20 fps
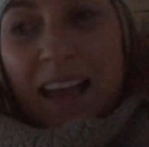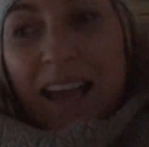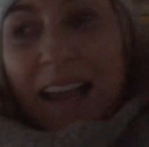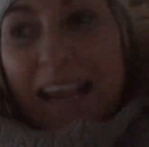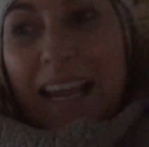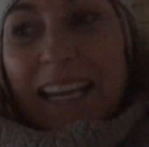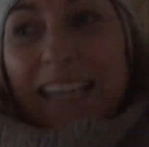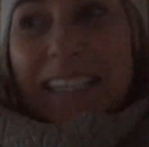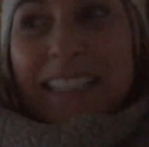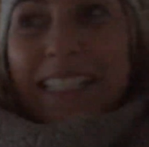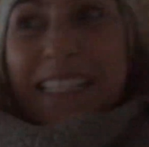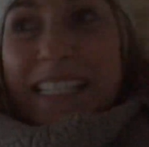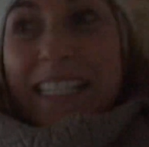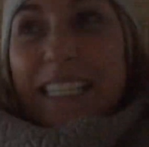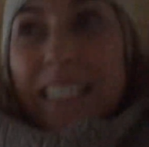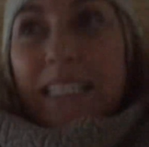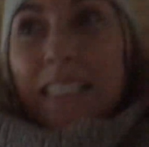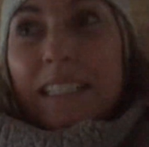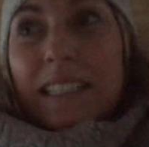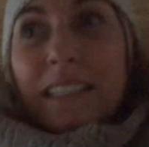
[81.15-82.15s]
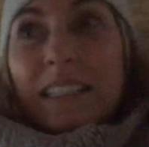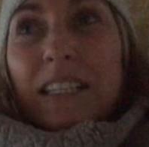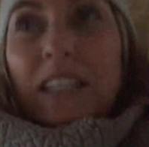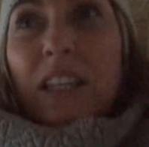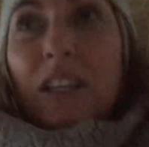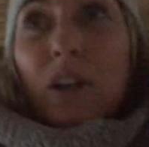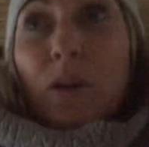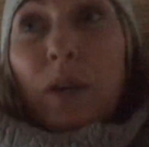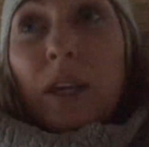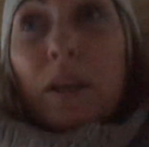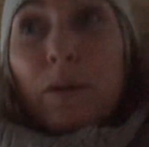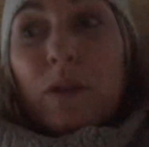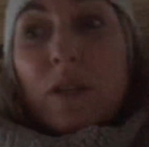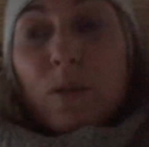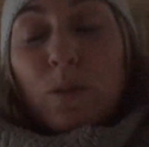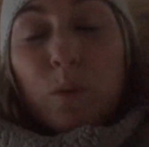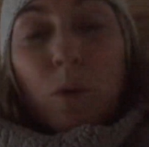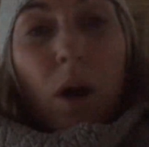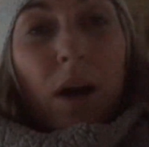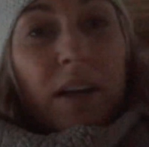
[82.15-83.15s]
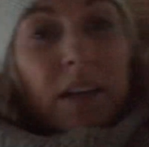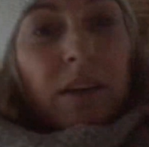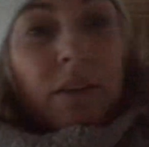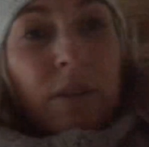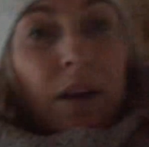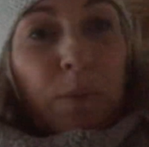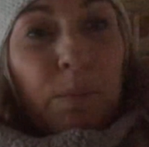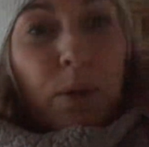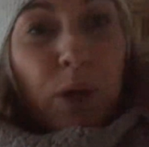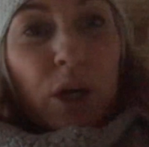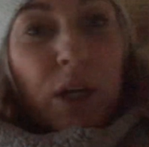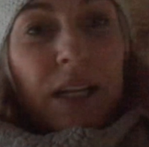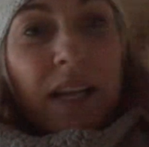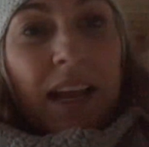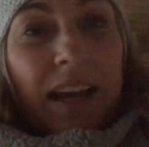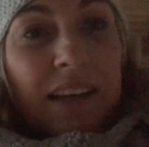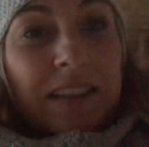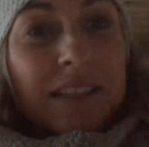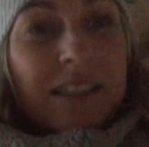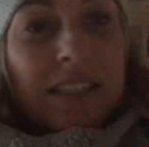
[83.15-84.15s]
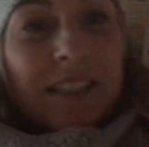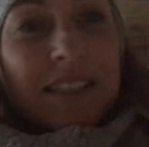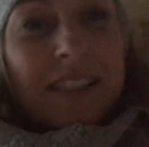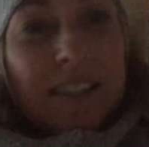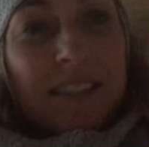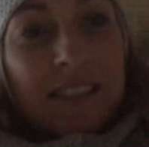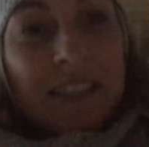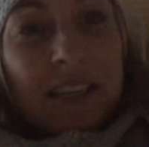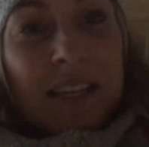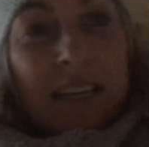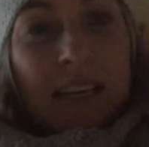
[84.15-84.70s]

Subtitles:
And, you know, he was walking around putting X's.